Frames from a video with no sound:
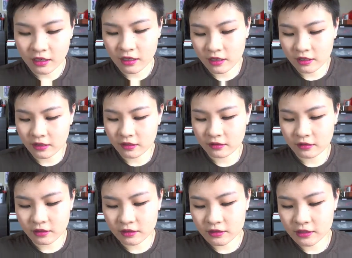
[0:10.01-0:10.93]
and
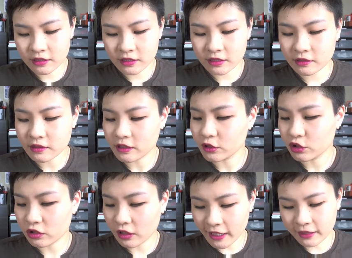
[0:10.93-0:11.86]
uh, this is the
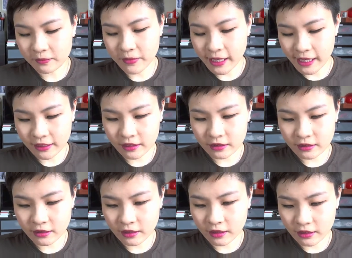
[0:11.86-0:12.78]
July bag,
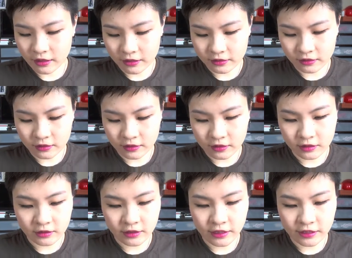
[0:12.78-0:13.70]
and
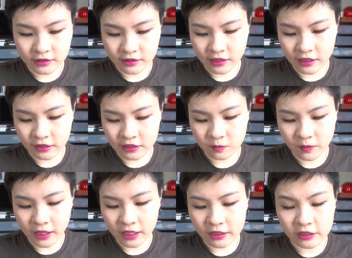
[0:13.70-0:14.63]
uh, it's
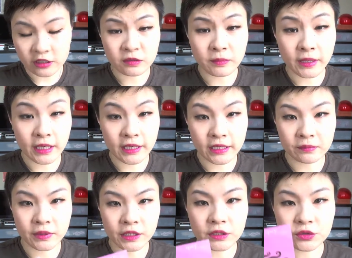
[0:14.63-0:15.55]
inspired by
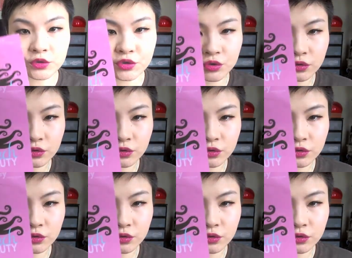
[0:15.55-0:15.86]
beach.